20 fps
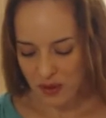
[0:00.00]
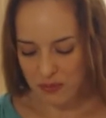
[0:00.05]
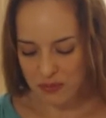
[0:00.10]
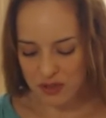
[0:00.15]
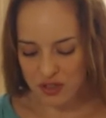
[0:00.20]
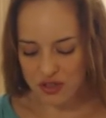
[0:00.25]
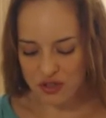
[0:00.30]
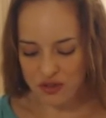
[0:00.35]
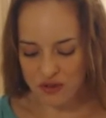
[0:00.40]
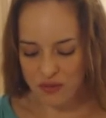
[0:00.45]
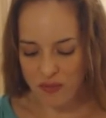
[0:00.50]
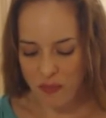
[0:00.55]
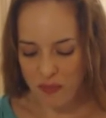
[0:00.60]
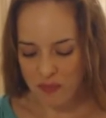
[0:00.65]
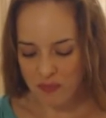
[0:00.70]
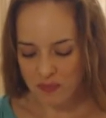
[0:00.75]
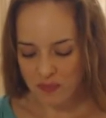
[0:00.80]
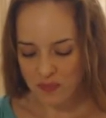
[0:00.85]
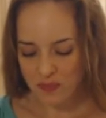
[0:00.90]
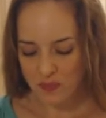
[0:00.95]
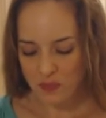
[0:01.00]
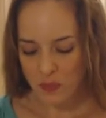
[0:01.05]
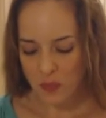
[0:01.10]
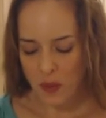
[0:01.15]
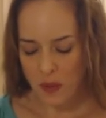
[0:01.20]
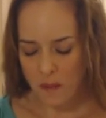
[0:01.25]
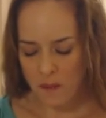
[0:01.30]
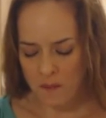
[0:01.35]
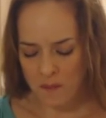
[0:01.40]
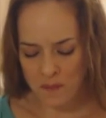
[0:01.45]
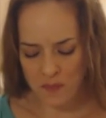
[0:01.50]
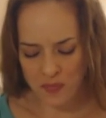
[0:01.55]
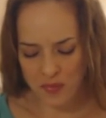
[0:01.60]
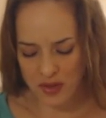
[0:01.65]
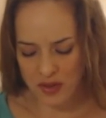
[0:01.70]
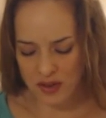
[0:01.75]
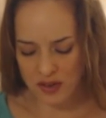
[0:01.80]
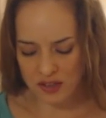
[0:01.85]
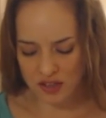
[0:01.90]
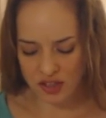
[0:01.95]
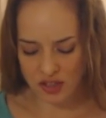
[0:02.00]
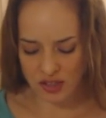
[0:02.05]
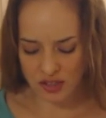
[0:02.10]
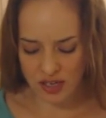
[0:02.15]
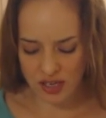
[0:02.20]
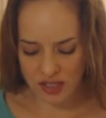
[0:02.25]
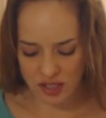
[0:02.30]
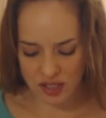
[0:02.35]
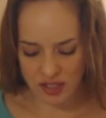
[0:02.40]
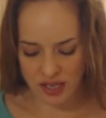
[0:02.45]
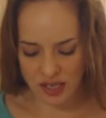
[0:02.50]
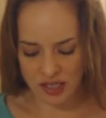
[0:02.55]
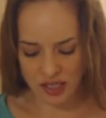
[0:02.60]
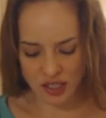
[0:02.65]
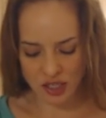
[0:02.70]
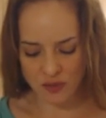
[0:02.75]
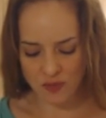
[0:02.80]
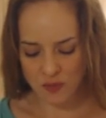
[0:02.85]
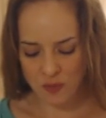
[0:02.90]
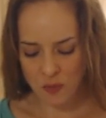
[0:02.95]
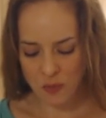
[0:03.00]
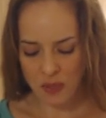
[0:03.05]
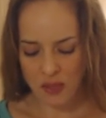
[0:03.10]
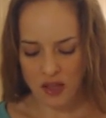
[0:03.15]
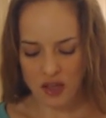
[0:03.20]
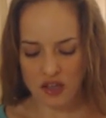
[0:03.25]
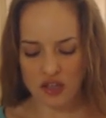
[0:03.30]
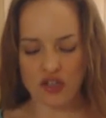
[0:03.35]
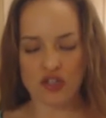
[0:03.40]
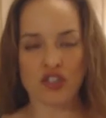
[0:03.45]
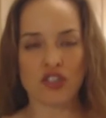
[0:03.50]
Mm. Me too. Mm. It is nice. Wow.